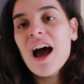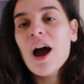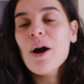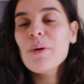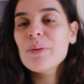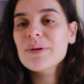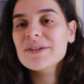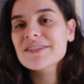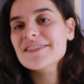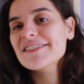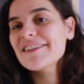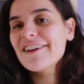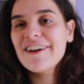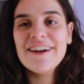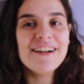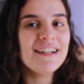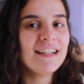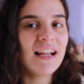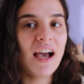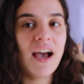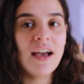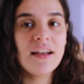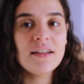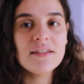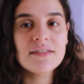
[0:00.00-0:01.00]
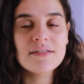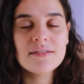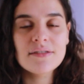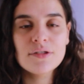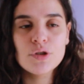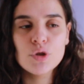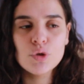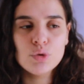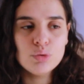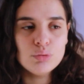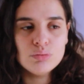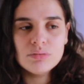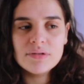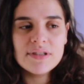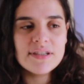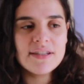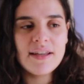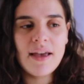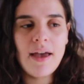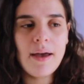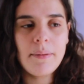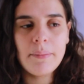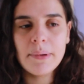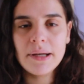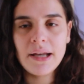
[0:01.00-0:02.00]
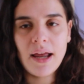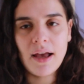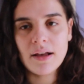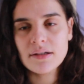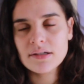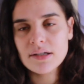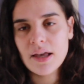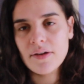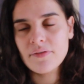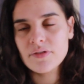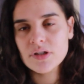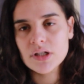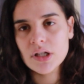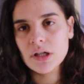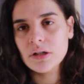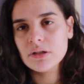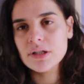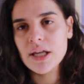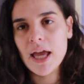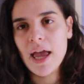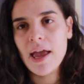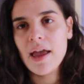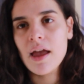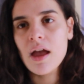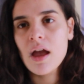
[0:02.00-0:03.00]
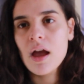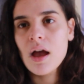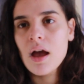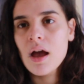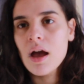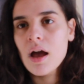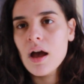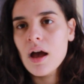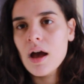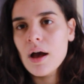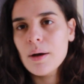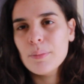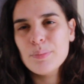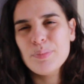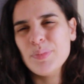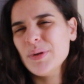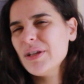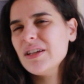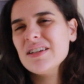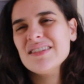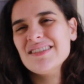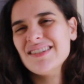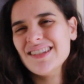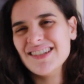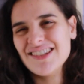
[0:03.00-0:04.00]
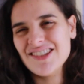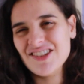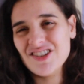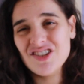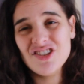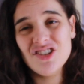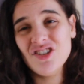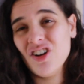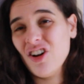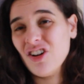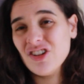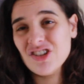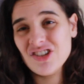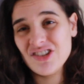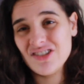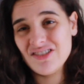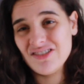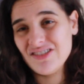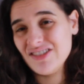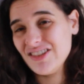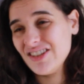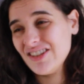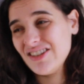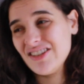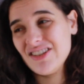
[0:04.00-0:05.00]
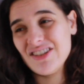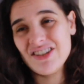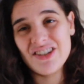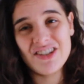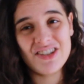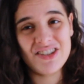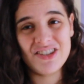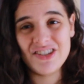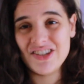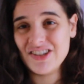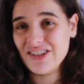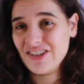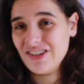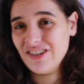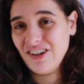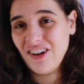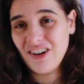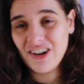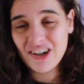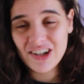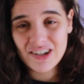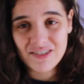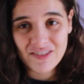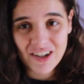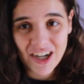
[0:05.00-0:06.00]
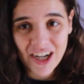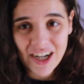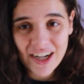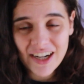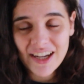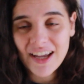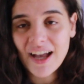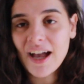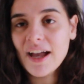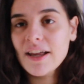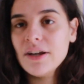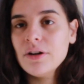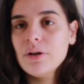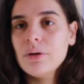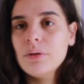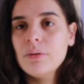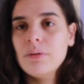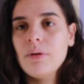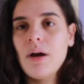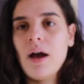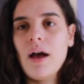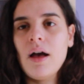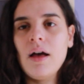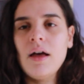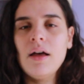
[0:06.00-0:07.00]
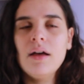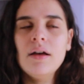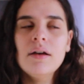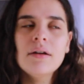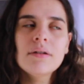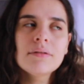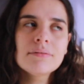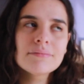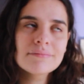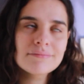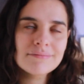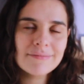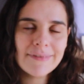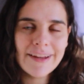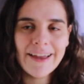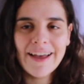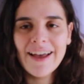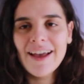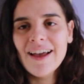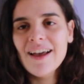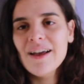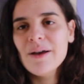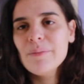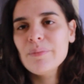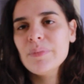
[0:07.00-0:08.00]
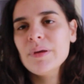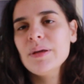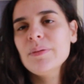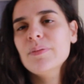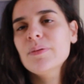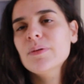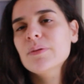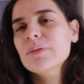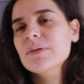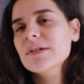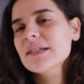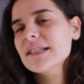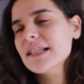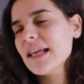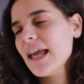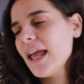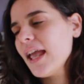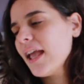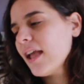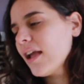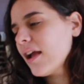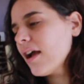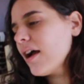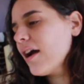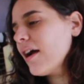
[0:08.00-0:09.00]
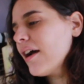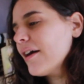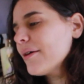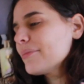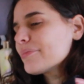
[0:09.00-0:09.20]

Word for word: wear a skirt and tights to sit at my desk every single day, because that's not just not gonna work. I know people were saying,